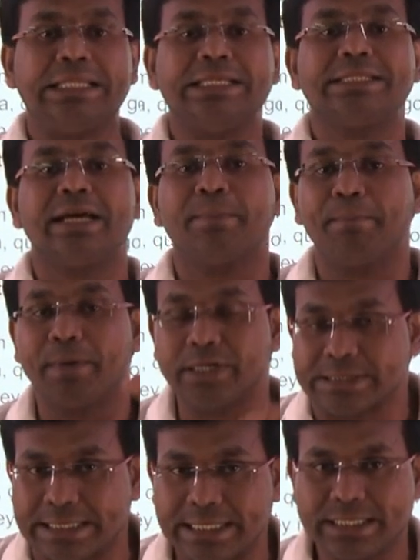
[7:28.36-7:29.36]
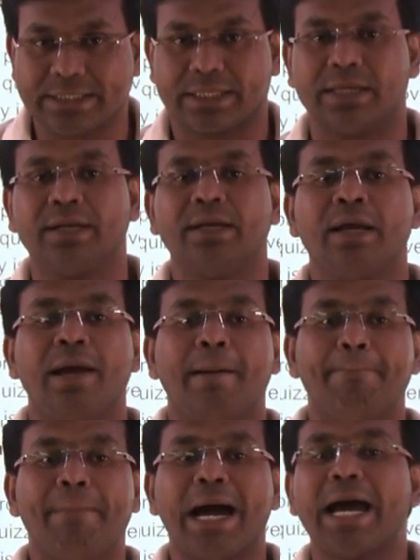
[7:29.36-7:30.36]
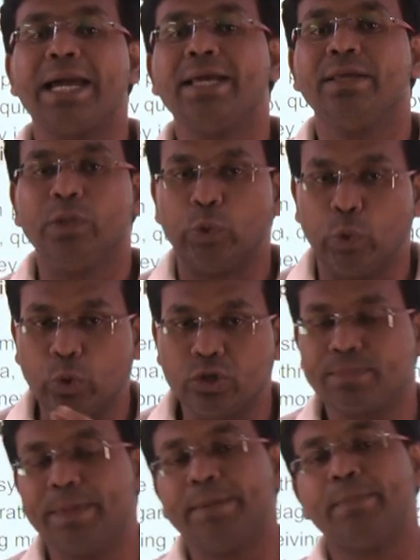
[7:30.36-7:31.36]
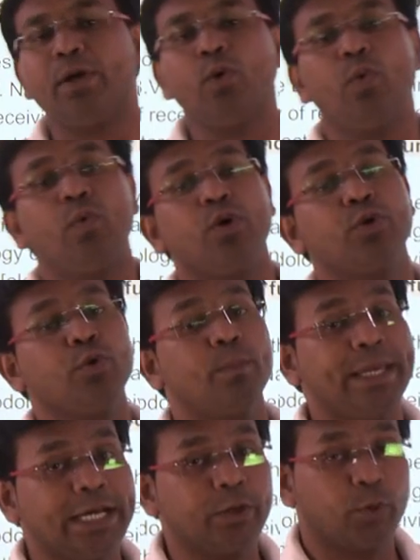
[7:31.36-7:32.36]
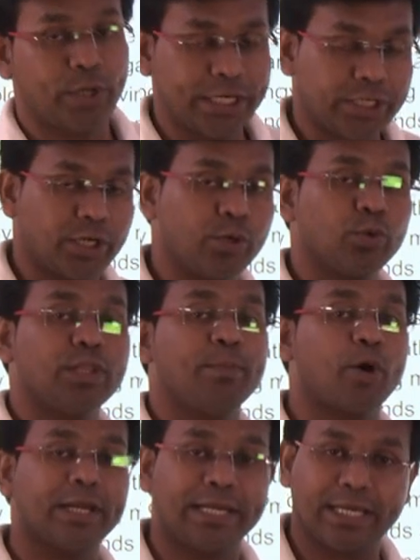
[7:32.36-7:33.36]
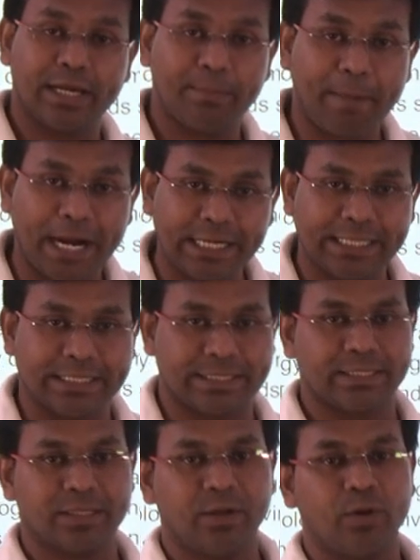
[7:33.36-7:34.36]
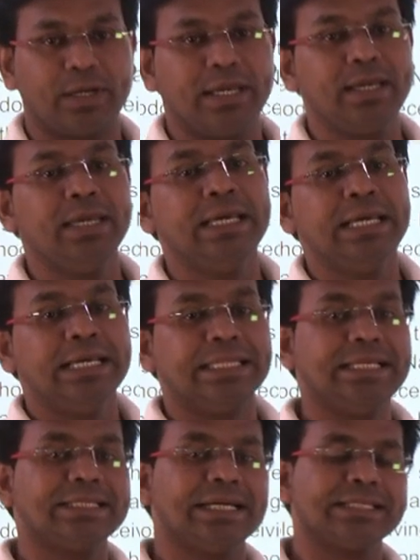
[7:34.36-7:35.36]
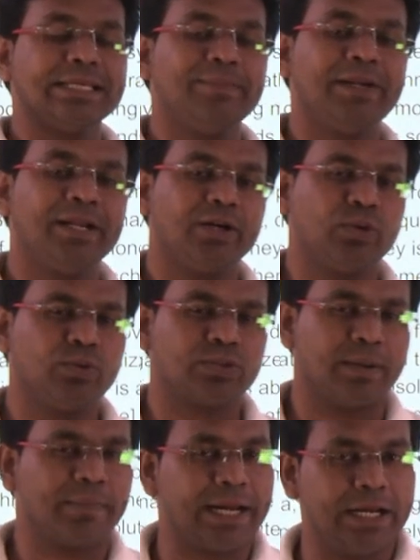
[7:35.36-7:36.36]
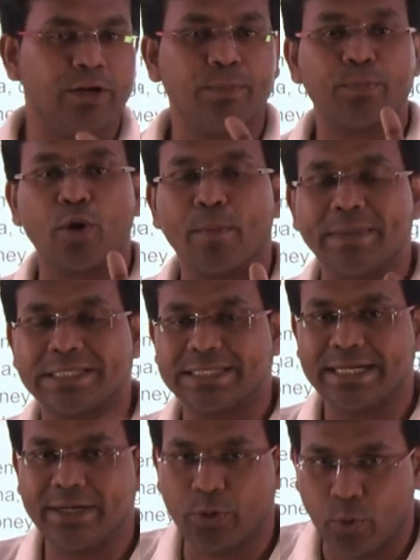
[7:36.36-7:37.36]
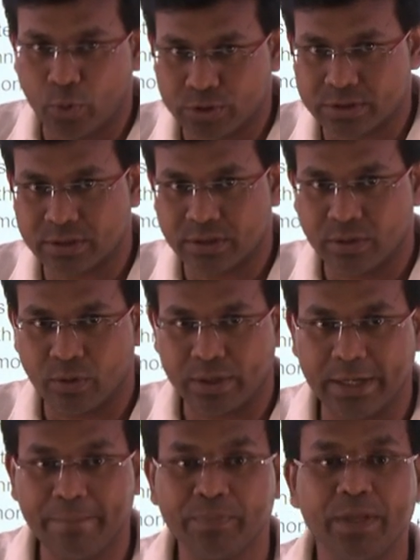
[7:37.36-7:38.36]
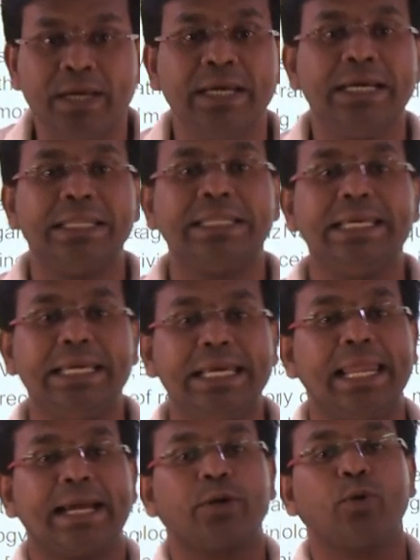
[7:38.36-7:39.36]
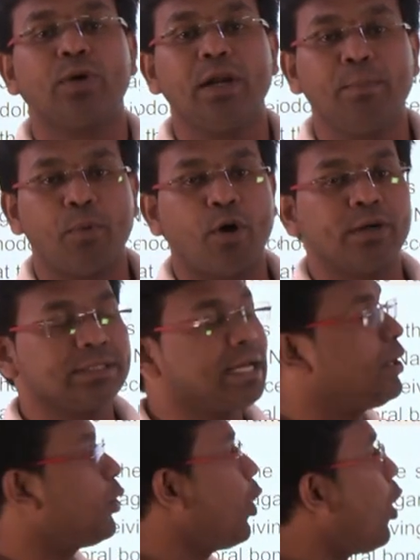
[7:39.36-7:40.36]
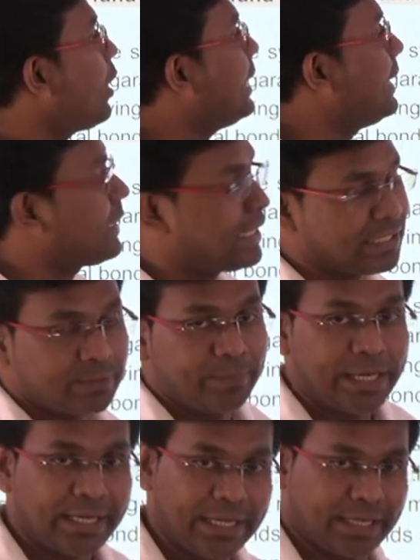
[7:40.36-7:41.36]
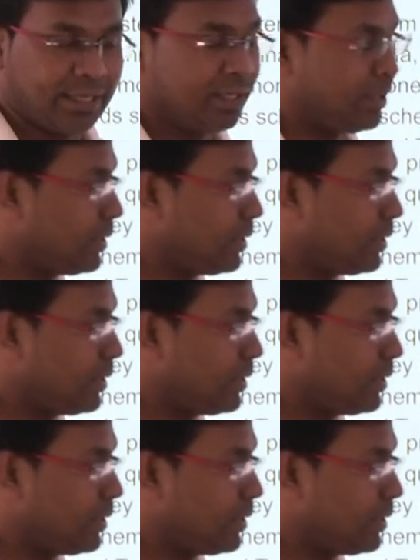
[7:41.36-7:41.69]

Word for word: these are purchased by those people who want to make donation to the political parties, okay? These are similar to some kind of promissory notes, okay? The electoral bonds are non-interest bearing